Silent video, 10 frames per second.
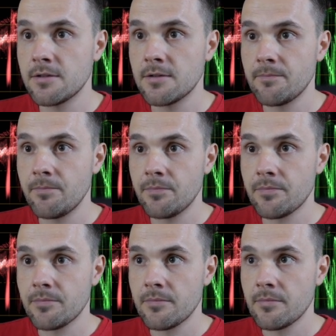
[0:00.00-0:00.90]

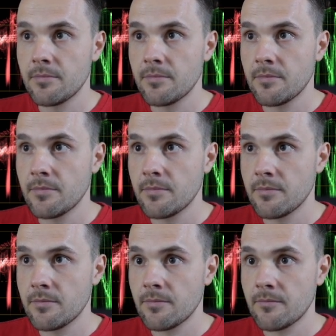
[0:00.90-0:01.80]

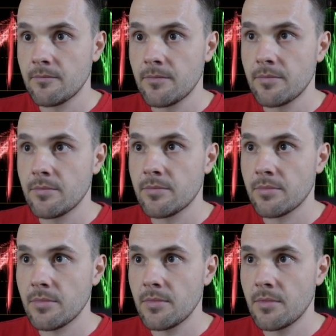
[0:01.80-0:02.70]

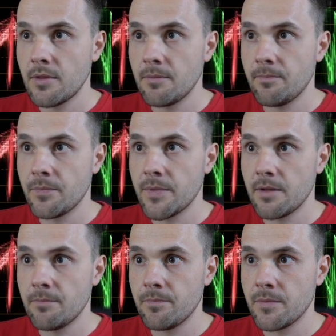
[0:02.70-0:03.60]
[no speech]